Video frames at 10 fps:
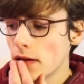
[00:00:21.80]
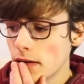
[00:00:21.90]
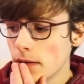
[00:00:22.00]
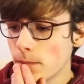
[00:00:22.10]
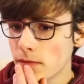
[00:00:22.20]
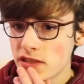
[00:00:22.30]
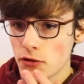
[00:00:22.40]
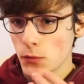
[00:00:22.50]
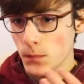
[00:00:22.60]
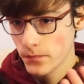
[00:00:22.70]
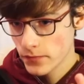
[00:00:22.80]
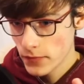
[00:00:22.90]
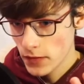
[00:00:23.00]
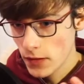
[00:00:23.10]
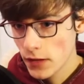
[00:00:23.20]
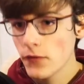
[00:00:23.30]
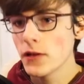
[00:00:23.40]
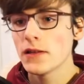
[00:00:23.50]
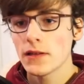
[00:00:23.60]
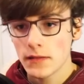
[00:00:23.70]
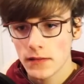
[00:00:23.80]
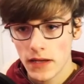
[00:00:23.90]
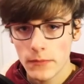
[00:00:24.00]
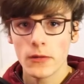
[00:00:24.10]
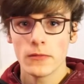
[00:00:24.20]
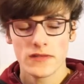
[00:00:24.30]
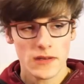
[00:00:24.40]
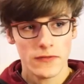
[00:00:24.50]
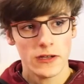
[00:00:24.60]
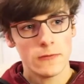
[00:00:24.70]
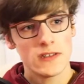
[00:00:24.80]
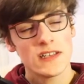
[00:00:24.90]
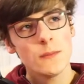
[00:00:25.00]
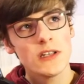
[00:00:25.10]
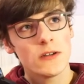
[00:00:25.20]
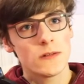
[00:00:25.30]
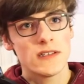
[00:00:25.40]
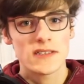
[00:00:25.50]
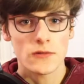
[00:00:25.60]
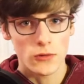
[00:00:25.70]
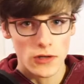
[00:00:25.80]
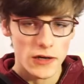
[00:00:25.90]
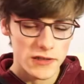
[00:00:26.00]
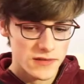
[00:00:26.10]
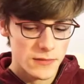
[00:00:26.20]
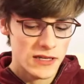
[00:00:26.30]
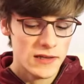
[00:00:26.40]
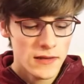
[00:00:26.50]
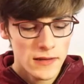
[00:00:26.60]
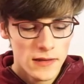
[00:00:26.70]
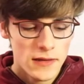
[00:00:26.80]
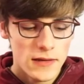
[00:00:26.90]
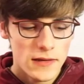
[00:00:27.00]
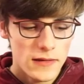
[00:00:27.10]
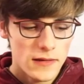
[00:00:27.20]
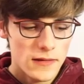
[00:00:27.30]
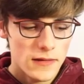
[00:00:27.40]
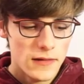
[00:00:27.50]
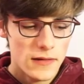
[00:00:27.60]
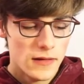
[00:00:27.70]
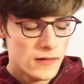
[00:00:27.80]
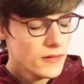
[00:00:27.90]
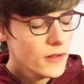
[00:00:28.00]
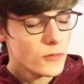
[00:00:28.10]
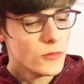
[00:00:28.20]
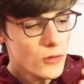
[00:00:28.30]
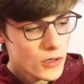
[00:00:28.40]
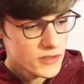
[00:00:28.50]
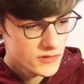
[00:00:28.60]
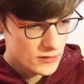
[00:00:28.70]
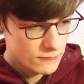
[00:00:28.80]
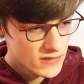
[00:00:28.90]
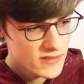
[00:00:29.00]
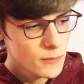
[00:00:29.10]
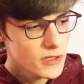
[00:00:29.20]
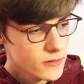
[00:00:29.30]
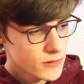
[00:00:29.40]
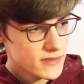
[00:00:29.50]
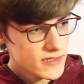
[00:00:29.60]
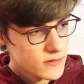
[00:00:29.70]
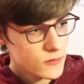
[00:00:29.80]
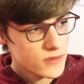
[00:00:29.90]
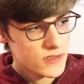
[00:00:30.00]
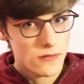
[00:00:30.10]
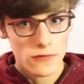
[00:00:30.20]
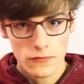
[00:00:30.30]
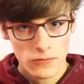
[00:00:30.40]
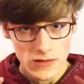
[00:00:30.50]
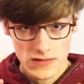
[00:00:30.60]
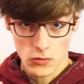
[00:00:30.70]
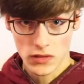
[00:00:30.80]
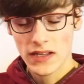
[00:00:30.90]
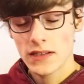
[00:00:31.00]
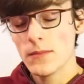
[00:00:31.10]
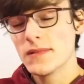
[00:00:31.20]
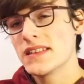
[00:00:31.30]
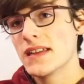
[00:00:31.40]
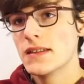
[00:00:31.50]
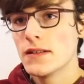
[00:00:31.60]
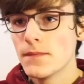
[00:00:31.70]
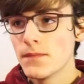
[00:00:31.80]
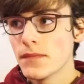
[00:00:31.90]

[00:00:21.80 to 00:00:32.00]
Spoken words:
So, I finally came up with something when somebody on Discord asked me, when somebody on a Discord server of Prehistoric Kingdom said,